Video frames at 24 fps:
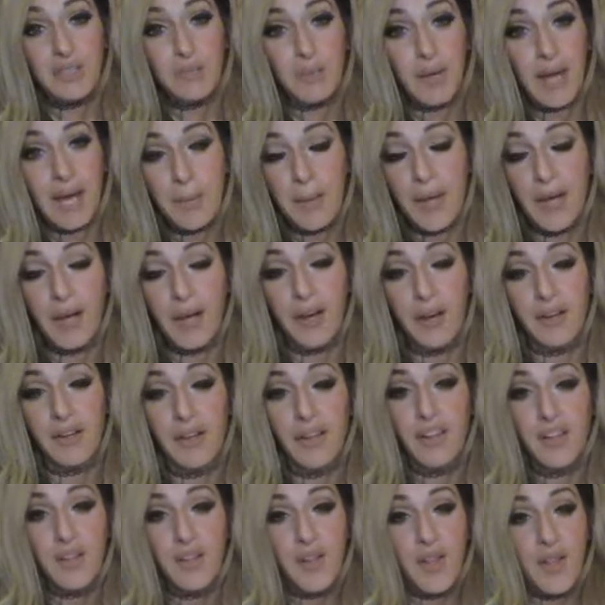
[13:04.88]
PayPal
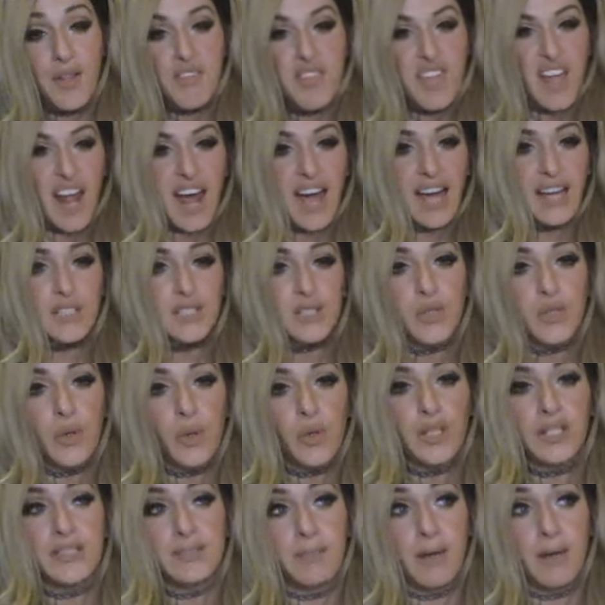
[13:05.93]
that I stole
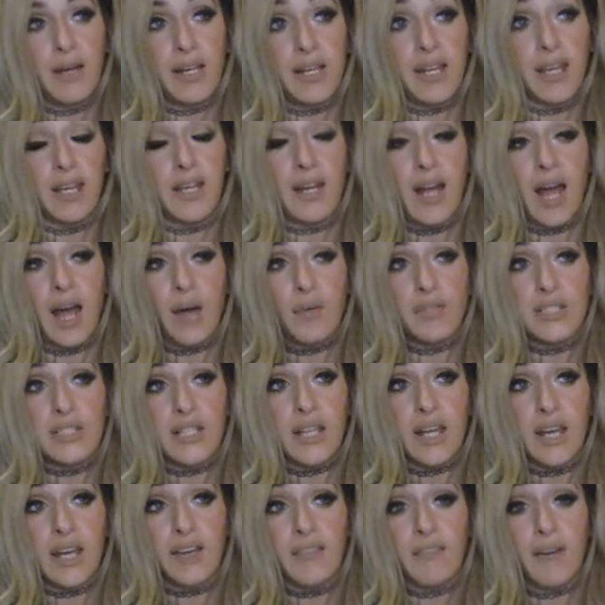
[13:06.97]
his money, and I was
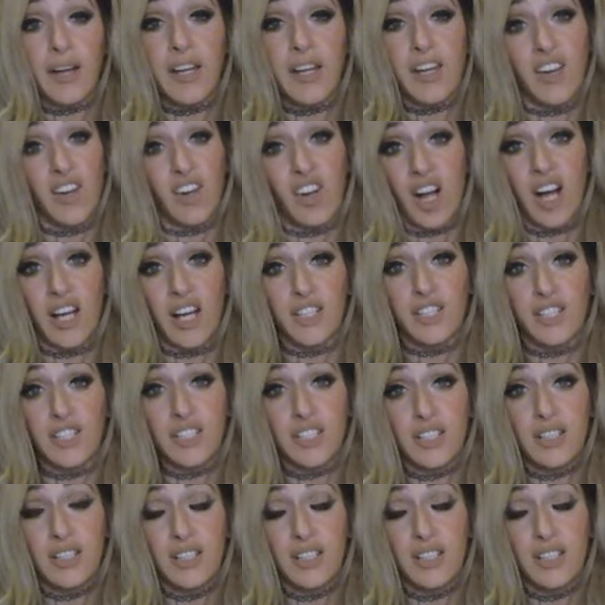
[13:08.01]
like fucking crushed.